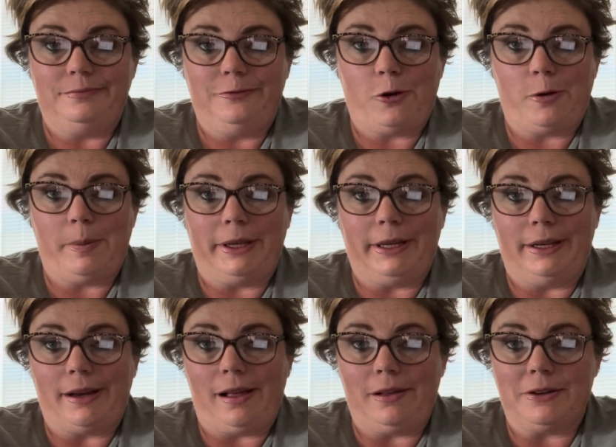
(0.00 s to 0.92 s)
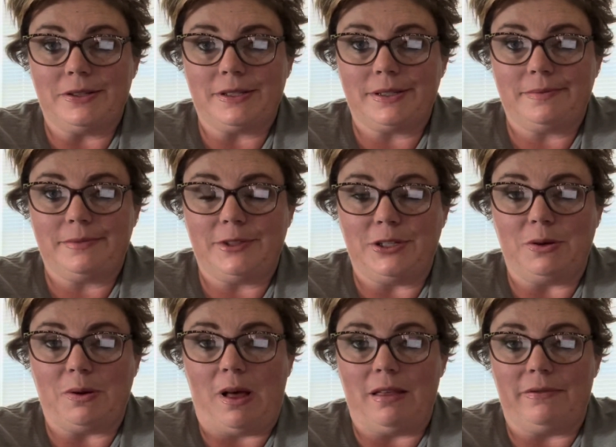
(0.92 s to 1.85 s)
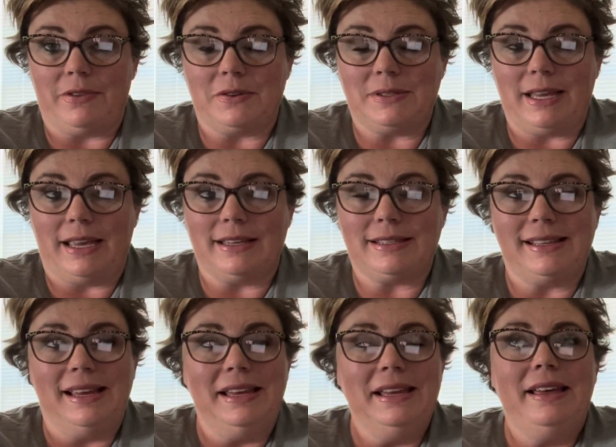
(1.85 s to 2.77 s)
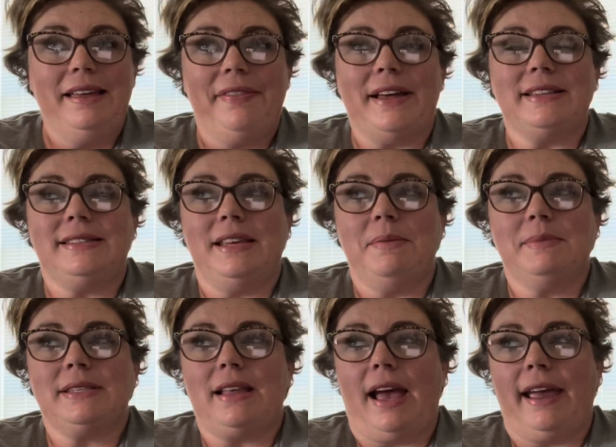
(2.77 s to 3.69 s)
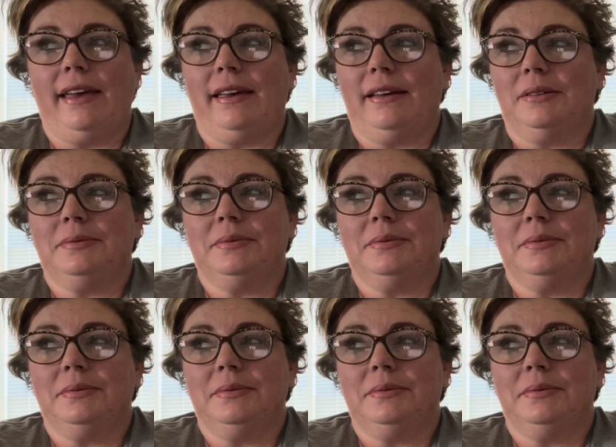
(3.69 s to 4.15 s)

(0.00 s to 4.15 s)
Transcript: $4 billion to do all of those things. That seems like